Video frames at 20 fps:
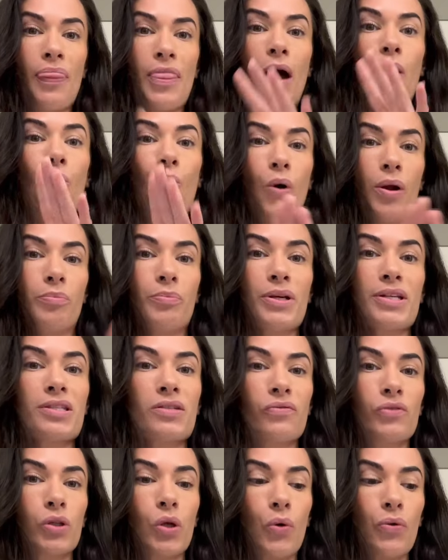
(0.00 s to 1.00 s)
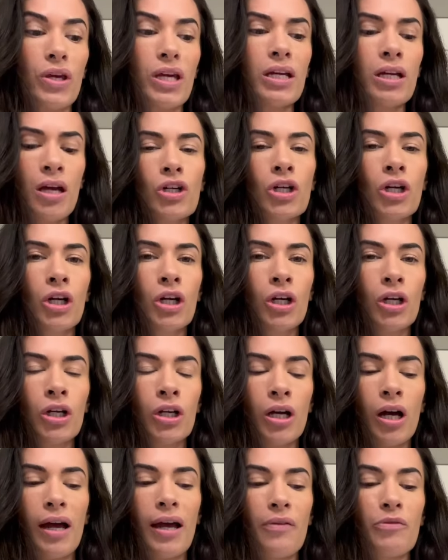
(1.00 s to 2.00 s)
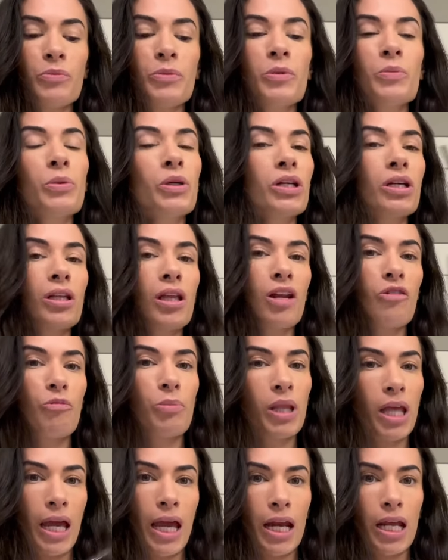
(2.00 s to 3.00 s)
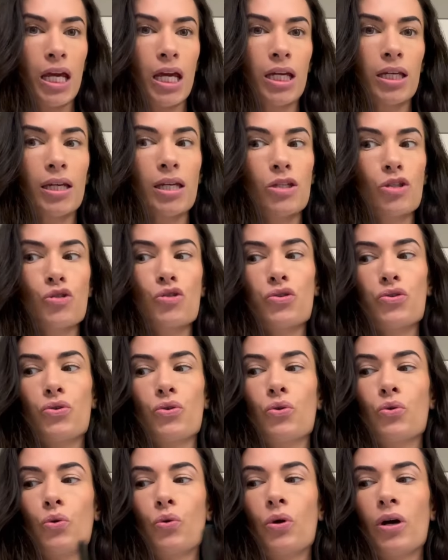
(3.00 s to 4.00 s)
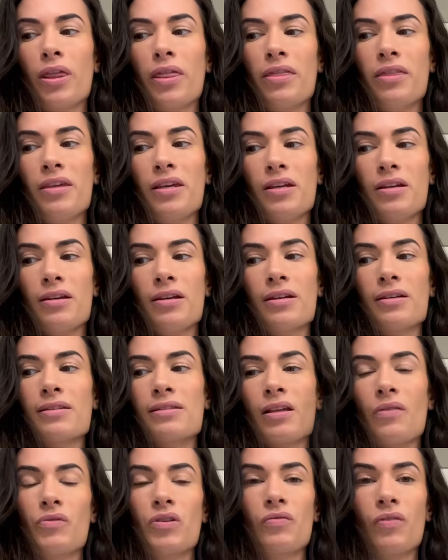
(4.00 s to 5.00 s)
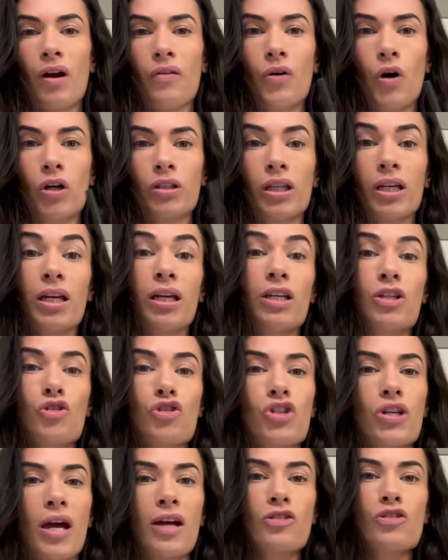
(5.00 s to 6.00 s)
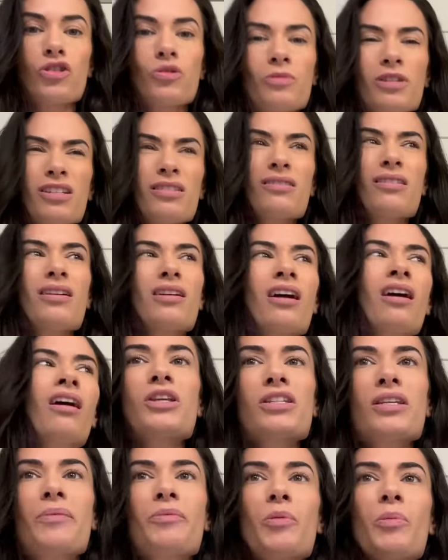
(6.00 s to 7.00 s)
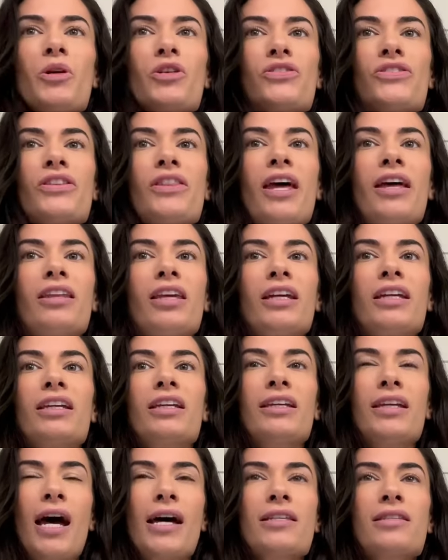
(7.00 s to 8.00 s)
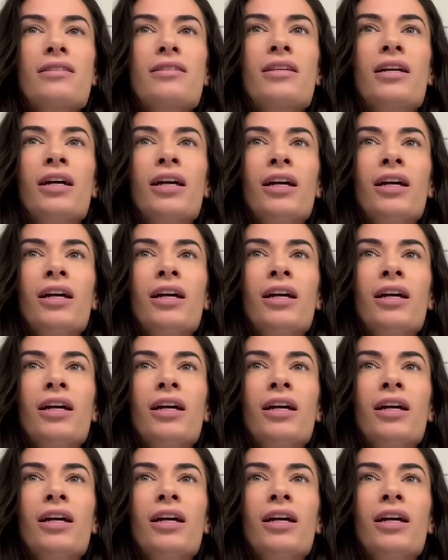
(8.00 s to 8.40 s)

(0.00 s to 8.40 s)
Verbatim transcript: that one piece of clothing. I haven't been putting a lot of planning into the seventy-five hard like each day, just because like I'm the type of person that like, yes,